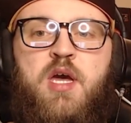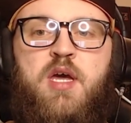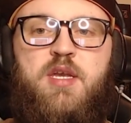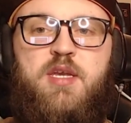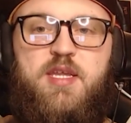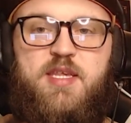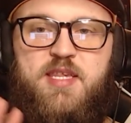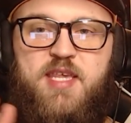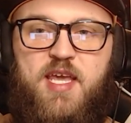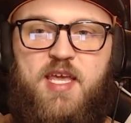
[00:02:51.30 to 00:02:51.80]

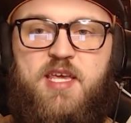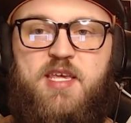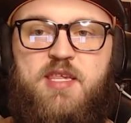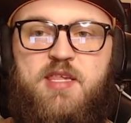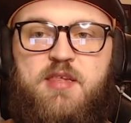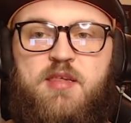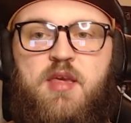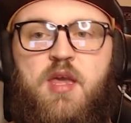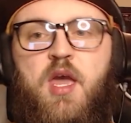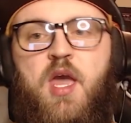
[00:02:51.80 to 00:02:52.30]
to
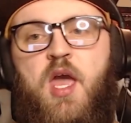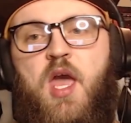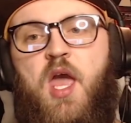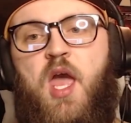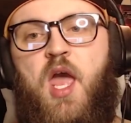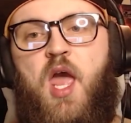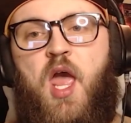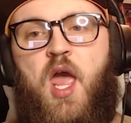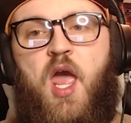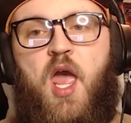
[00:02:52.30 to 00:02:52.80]

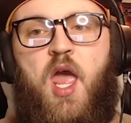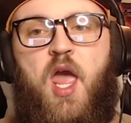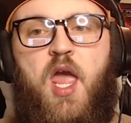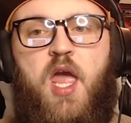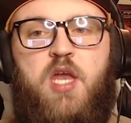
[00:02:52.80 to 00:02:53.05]
6,